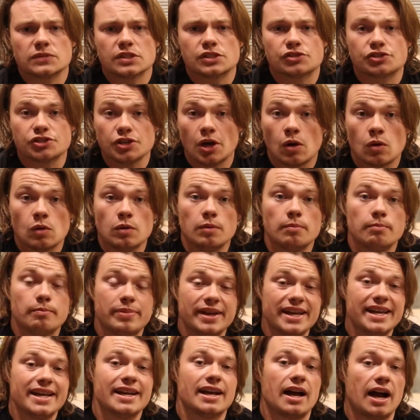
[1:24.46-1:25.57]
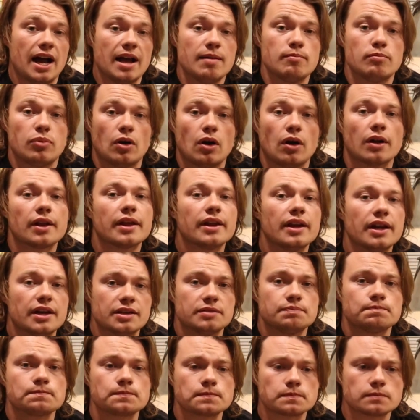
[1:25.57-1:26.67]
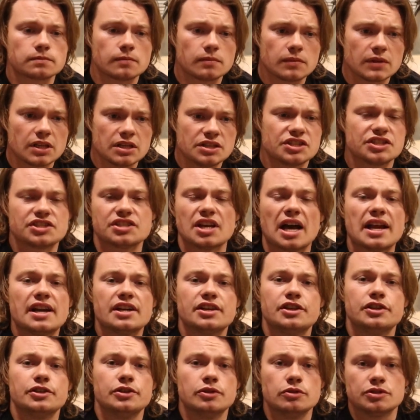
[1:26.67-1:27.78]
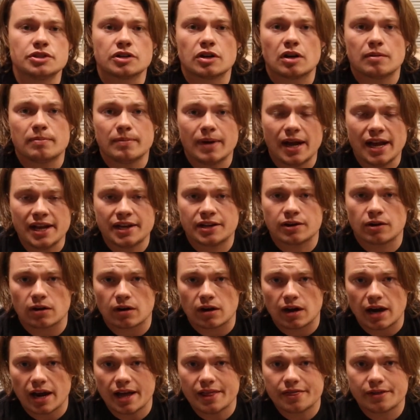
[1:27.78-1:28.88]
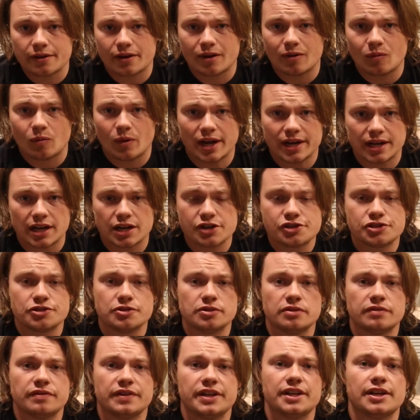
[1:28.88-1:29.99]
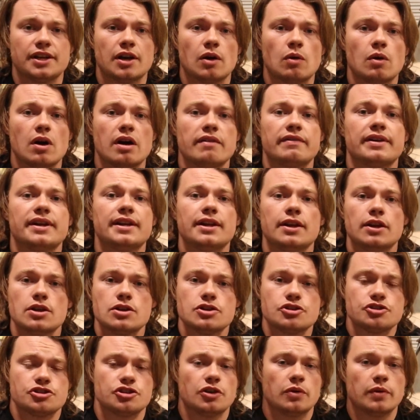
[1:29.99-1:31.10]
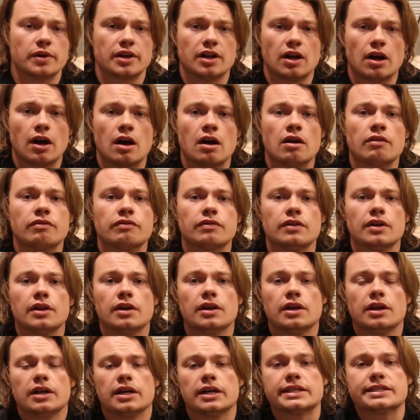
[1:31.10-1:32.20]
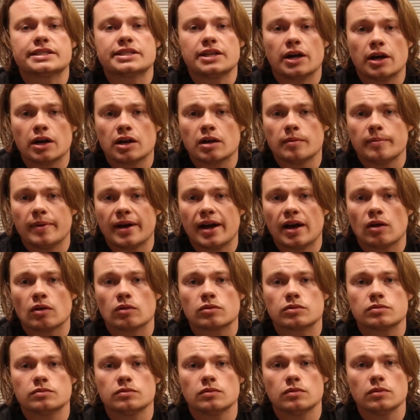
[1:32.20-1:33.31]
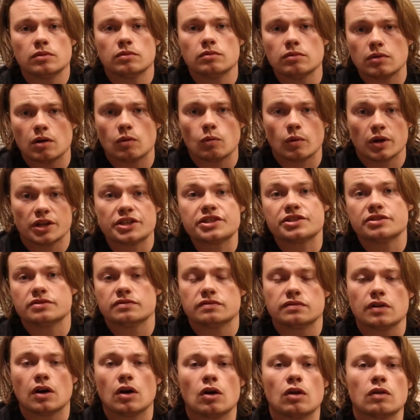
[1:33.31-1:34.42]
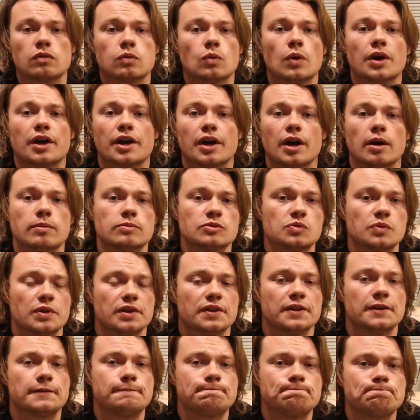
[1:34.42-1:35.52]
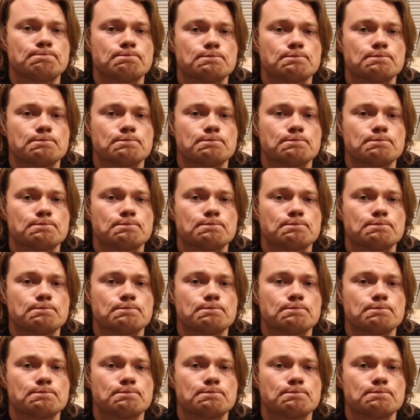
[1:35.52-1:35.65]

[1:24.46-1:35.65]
So being I bought it and decided to use it on my car, I thought, why not shoot a video of it, show it off, talk about what's involved, what comes with it.